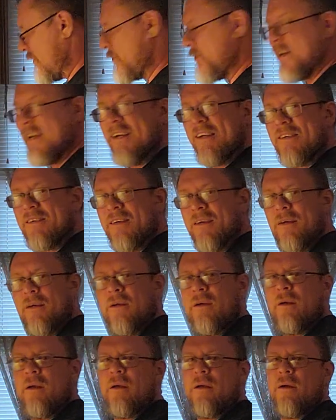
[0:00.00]
try this.
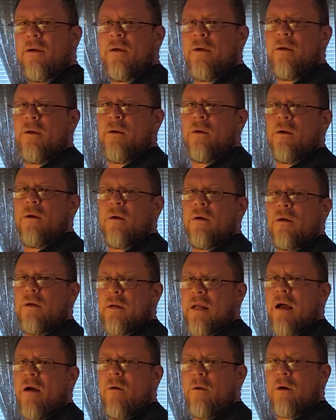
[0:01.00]

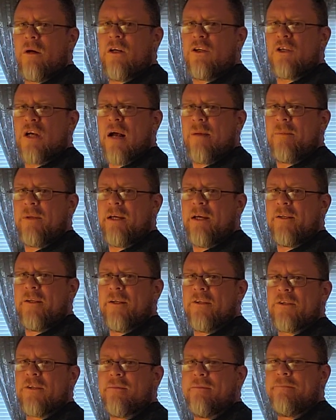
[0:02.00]
Now I'm going to chop the
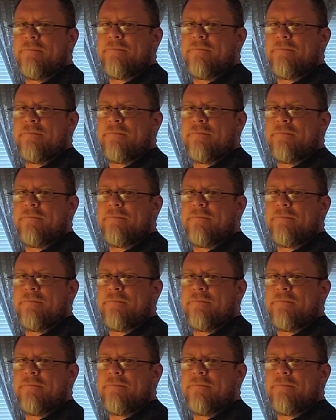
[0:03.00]
onions.